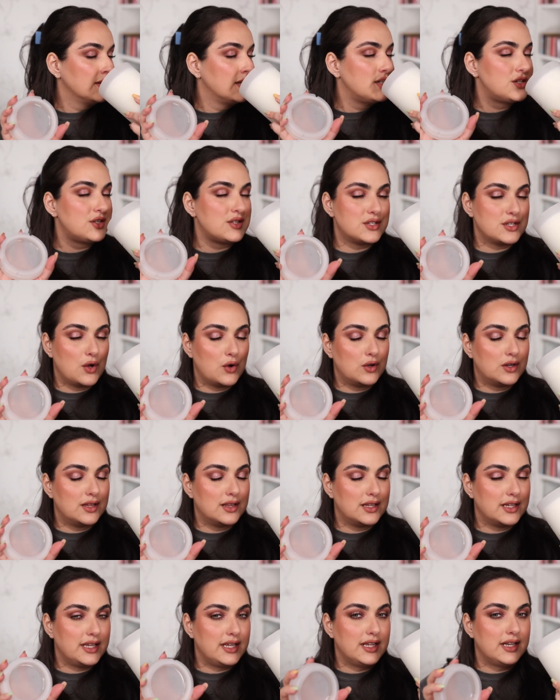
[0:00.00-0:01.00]
so
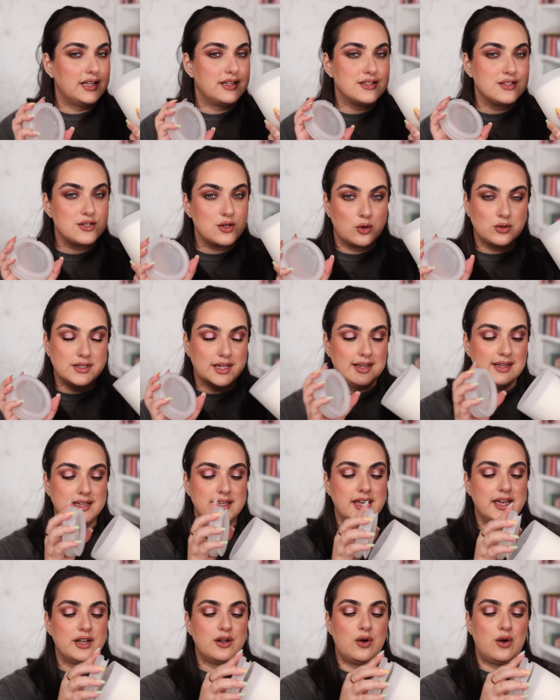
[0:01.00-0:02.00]
clean and so
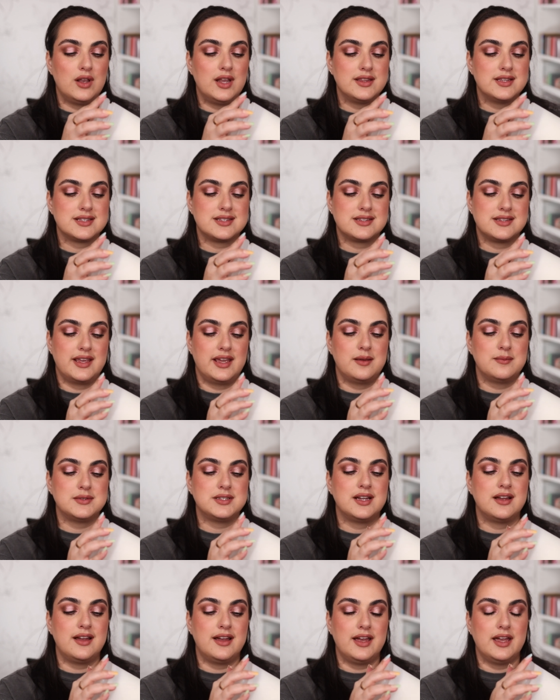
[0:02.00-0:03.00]
delicate all at the same
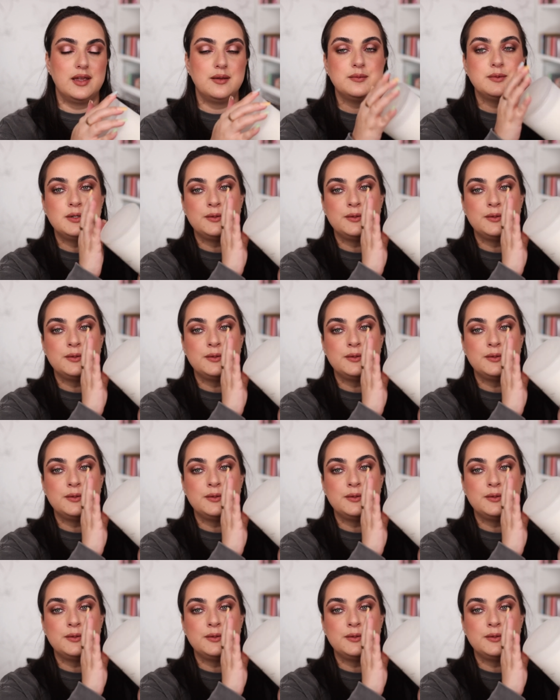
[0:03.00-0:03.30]
time.